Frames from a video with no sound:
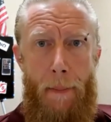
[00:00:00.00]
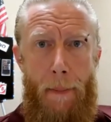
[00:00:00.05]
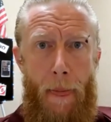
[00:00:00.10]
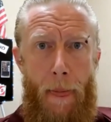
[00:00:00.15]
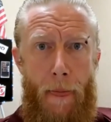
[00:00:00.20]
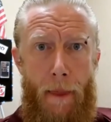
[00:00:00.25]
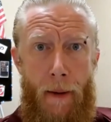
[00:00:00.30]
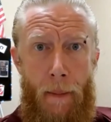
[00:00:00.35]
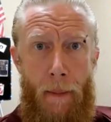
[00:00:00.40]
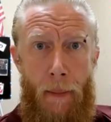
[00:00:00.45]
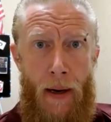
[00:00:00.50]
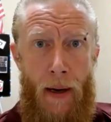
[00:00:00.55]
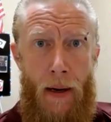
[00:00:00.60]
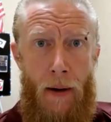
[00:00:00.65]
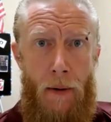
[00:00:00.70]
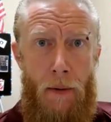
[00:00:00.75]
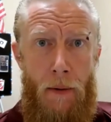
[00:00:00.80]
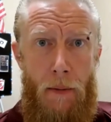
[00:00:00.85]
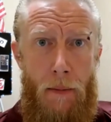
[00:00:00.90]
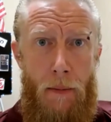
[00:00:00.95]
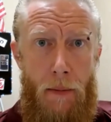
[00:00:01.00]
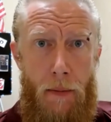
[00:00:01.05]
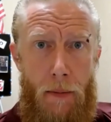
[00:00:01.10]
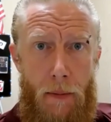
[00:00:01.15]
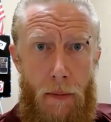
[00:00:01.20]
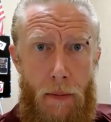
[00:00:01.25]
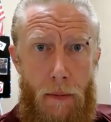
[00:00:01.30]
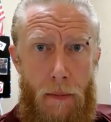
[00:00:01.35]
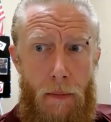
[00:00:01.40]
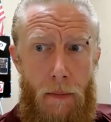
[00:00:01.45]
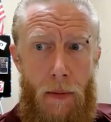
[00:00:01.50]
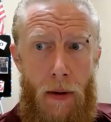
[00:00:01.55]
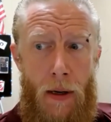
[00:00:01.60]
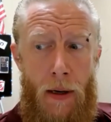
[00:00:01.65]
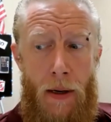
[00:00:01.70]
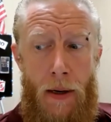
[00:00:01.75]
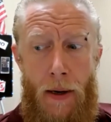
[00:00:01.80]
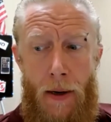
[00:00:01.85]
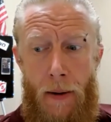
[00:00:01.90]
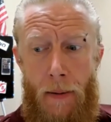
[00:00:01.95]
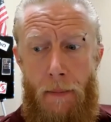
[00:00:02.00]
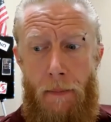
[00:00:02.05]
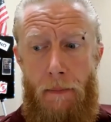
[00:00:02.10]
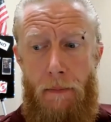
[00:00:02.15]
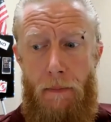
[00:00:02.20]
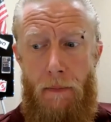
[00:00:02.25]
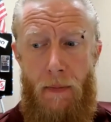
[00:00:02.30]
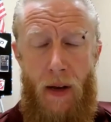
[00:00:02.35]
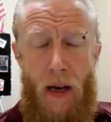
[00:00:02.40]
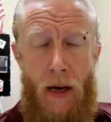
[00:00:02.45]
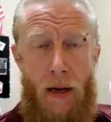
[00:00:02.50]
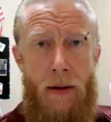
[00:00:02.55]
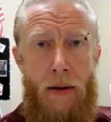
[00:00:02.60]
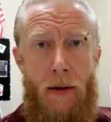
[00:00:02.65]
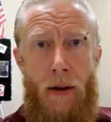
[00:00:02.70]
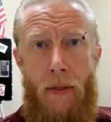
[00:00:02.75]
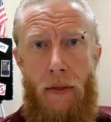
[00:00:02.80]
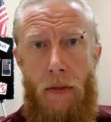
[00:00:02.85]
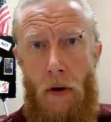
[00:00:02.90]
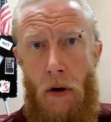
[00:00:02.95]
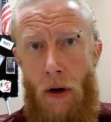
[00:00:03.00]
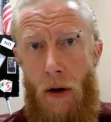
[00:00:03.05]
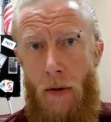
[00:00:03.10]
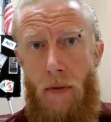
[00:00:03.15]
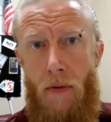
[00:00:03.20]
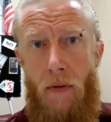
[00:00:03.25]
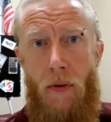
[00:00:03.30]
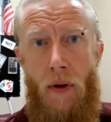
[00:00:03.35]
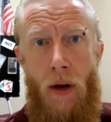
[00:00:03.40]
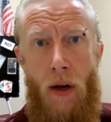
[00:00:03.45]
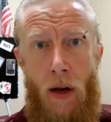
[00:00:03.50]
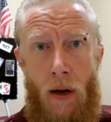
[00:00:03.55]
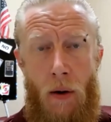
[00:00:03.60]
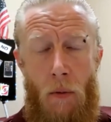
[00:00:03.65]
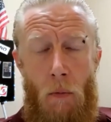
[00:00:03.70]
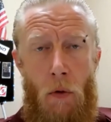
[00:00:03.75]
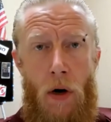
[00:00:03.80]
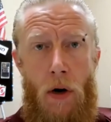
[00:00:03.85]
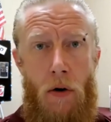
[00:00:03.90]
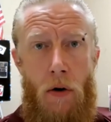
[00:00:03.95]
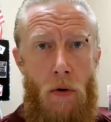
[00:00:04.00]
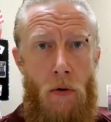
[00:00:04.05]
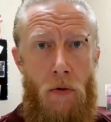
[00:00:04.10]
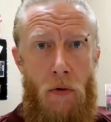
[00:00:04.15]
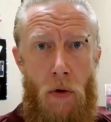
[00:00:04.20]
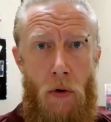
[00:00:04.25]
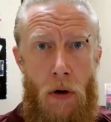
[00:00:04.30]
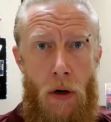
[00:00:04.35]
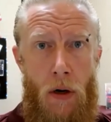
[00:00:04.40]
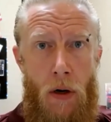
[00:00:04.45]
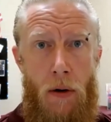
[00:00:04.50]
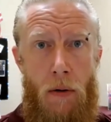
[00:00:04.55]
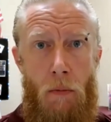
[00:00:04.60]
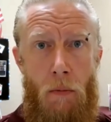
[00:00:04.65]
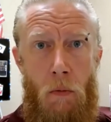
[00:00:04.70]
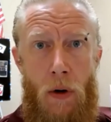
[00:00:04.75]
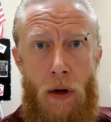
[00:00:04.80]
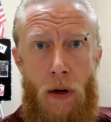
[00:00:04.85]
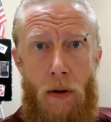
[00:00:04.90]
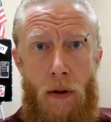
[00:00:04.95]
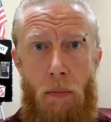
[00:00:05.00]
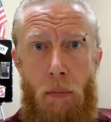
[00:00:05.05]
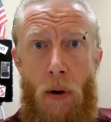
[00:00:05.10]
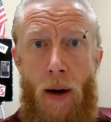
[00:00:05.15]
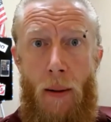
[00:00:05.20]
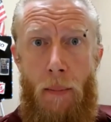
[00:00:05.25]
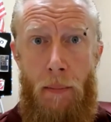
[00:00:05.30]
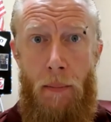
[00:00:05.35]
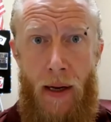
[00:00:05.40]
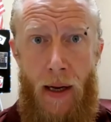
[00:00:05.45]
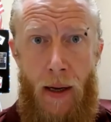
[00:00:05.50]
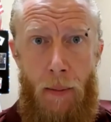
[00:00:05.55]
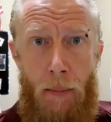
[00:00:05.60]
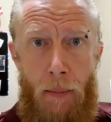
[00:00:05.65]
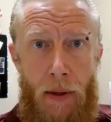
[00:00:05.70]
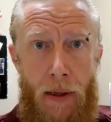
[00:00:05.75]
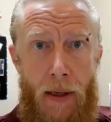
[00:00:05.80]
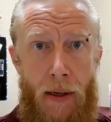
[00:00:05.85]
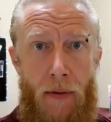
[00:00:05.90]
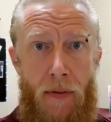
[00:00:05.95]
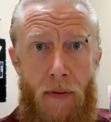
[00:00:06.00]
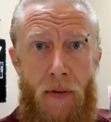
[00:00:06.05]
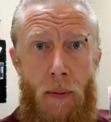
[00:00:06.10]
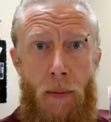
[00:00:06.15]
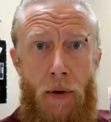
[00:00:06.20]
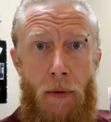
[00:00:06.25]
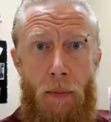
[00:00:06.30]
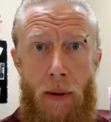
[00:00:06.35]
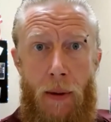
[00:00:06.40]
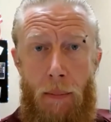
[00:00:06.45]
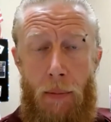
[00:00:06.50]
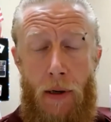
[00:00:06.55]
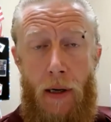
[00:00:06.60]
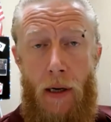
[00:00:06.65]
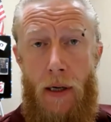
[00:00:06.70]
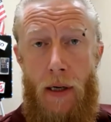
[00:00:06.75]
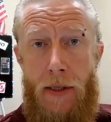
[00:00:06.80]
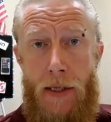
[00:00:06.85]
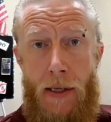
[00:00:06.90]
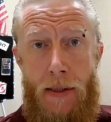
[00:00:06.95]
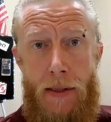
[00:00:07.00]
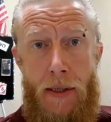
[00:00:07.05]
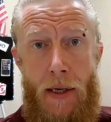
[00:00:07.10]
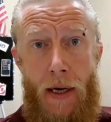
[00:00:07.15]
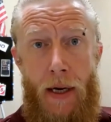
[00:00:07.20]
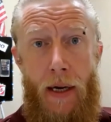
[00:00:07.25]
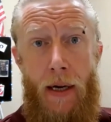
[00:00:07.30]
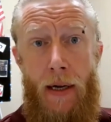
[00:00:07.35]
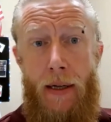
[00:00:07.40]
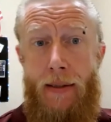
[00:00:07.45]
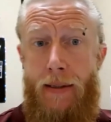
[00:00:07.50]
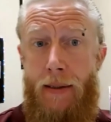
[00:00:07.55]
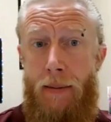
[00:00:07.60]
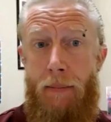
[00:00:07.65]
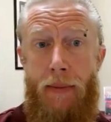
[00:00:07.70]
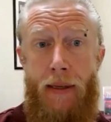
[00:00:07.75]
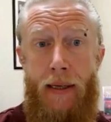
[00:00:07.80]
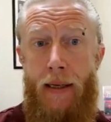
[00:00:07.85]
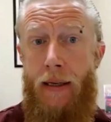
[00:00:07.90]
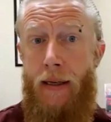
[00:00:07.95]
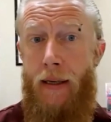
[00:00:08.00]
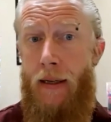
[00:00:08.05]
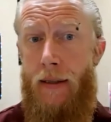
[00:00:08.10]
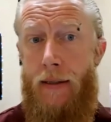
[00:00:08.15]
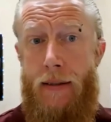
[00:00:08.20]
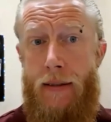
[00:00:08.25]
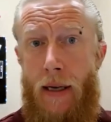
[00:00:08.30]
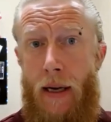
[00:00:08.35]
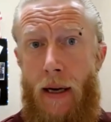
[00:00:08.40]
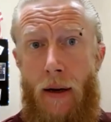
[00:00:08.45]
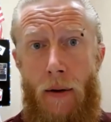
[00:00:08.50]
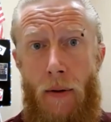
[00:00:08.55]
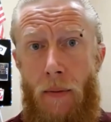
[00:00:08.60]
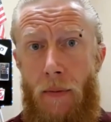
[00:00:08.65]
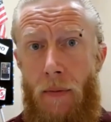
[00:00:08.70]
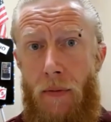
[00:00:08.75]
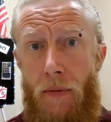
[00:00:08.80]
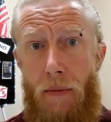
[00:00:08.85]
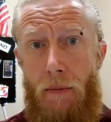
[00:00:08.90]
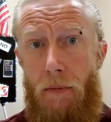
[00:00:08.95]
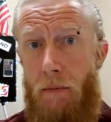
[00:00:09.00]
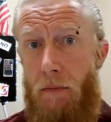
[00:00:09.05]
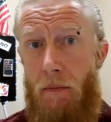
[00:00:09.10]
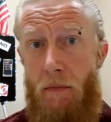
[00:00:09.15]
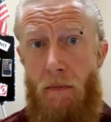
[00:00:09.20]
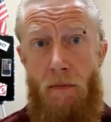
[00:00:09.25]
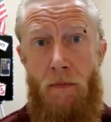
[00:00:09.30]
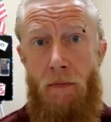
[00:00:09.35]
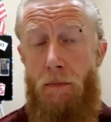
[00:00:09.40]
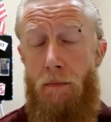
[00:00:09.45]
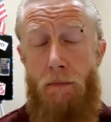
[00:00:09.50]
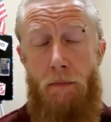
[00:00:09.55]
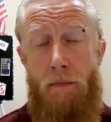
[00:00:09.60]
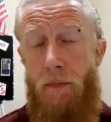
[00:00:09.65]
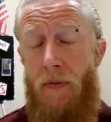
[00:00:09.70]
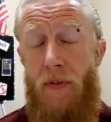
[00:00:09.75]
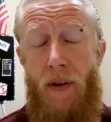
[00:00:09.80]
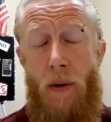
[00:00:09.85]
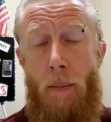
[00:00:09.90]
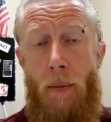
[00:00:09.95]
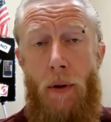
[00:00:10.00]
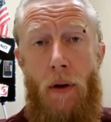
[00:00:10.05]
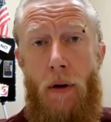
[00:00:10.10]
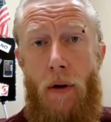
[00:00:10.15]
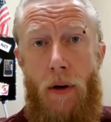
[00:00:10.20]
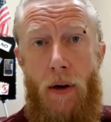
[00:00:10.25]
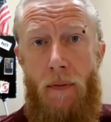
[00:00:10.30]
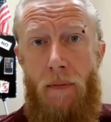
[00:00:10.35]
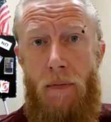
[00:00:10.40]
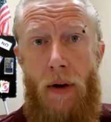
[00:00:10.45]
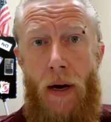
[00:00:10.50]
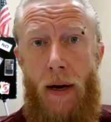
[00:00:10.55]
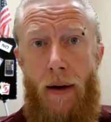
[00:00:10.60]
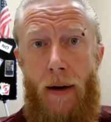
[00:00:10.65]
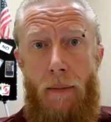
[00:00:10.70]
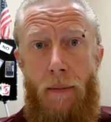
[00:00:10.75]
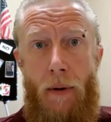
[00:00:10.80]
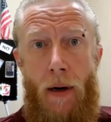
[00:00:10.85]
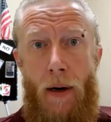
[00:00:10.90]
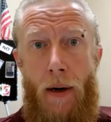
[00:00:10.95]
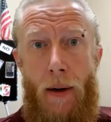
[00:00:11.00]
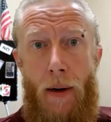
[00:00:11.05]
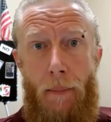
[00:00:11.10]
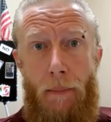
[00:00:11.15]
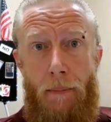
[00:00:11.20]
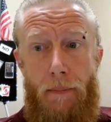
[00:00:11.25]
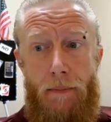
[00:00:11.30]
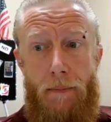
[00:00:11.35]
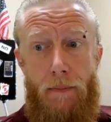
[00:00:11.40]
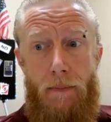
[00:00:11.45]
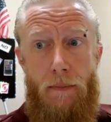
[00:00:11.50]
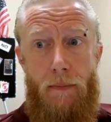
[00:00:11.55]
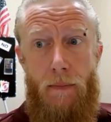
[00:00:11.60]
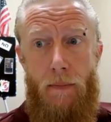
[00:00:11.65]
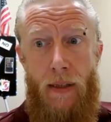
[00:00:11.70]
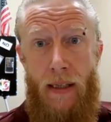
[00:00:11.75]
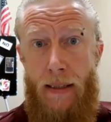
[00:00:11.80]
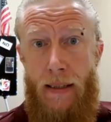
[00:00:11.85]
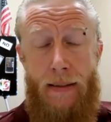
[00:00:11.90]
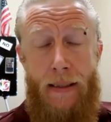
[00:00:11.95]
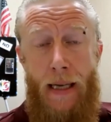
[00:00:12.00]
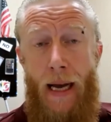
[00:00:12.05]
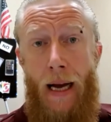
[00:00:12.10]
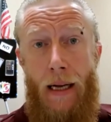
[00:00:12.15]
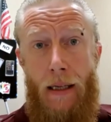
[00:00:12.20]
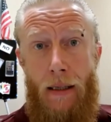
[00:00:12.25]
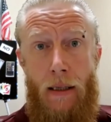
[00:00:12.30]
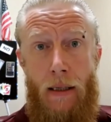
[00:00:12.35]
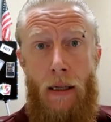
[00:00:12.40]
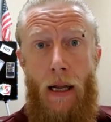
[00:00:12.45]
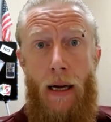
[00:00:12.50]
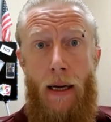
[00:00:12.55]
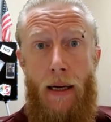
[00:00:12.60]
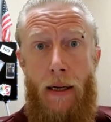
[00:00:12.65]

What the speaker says: about kind of the thoughts and what goes on with problem gambling and some of the repercussions, to me it sounds similar, if not exactly like